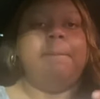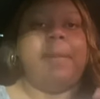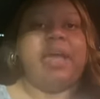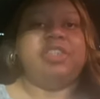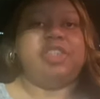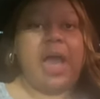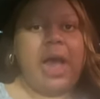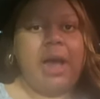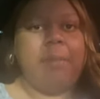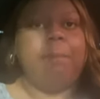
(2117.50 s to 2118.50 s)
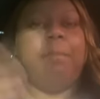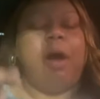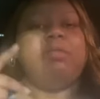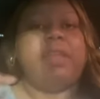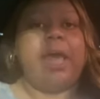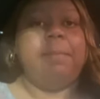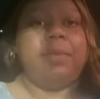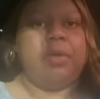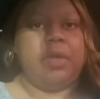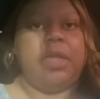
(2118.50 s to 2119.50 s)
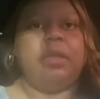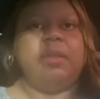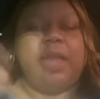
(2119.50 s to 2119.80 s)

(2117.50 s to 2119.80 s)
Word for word: my job bought that building.